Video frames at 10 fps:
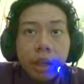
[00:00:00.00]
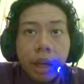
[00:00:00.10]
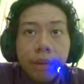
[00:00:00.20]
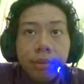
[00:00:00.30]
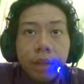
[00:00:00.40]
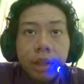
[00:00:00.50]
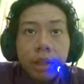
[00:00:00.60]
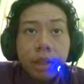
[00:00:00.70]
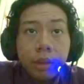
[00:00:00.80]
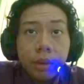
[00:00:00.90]

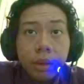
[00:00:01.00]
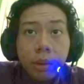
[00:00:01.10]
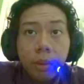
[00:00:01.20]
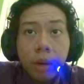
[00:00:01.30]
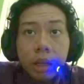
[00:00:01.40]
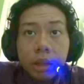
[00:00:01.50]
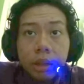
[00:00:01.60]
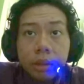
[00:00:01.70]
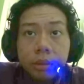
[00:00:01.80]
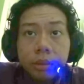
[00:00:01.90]
Fe1,
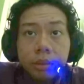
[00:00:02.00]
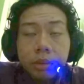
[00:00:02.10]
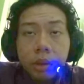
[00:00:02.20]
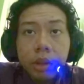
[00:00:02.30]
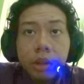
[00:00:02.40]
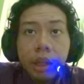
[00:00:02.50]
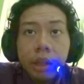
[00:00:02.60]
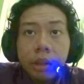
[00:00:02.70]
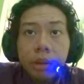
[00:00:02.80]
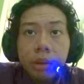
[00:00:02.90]

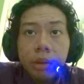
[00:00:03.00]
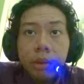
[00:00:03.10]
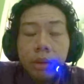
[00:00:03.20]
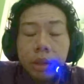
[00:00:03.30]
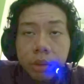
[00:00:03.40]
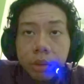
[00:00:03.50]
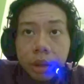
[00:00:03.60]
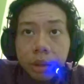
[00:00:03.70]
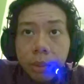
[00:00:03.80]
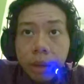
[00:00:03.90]
don't need to
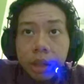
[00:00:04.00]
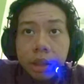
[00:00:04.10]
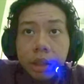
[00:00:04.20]
write the 1,